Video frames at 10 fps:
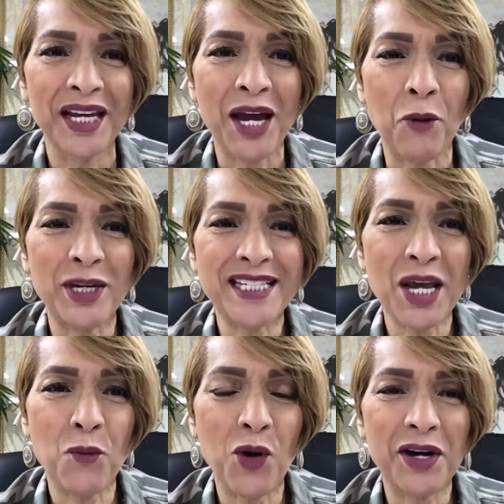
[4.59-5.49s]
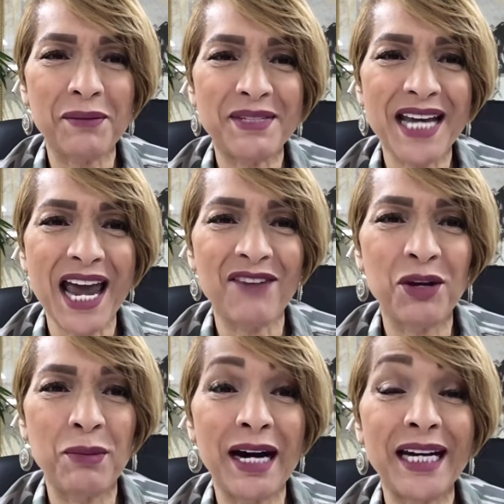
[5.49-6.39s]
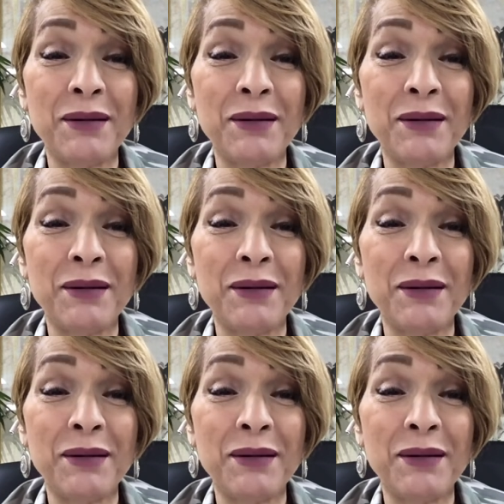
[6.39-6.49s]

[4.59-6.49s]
I want to say welcome to everybody,